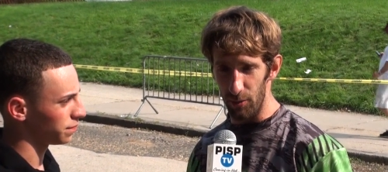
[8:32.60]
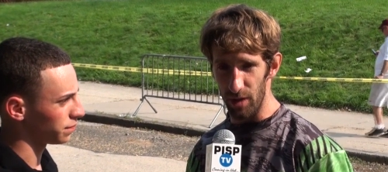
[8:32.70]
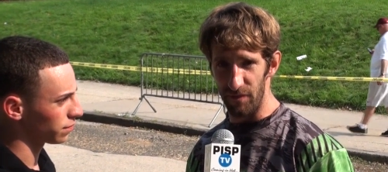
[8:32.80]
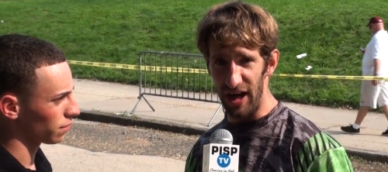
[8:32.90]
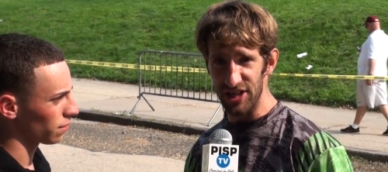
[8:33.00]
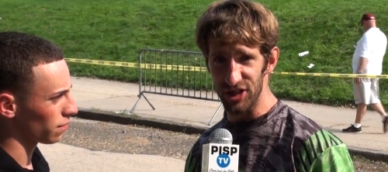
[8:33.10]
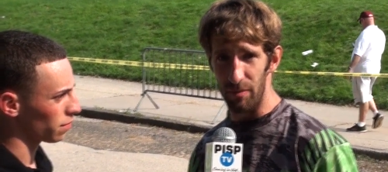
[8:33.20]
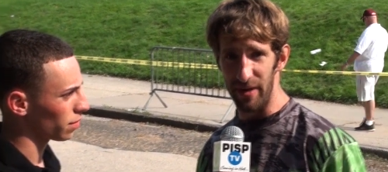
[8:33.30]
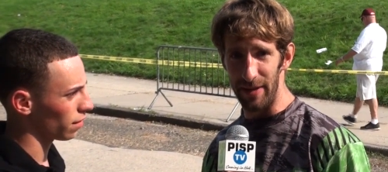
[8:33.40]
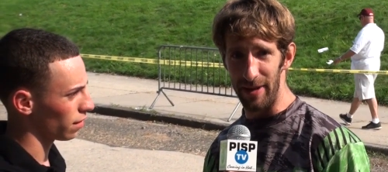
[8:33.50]
Speaker 1: a professional
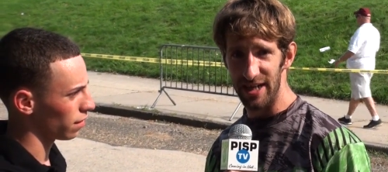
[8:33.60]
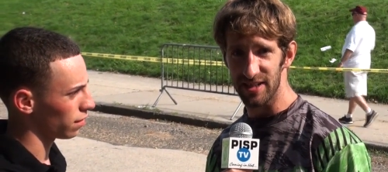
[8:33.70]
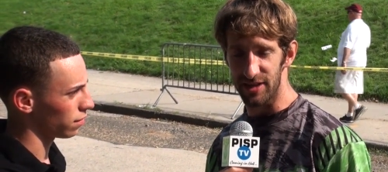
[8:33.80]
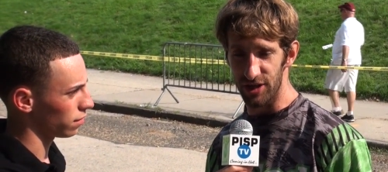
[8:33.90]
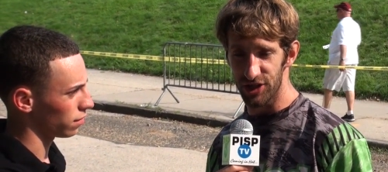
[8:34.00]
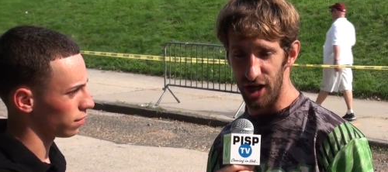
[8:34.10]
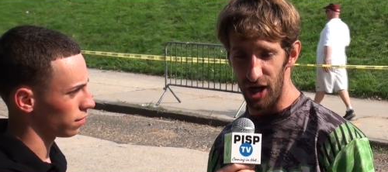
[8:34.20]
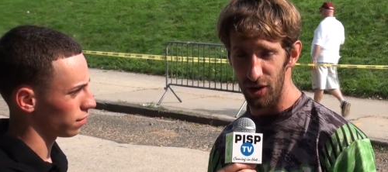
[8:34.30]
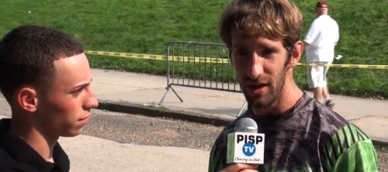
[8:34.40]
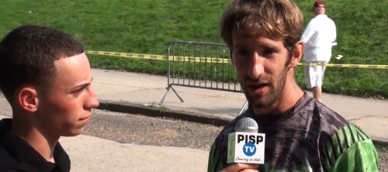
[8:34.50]
BMX stunt show.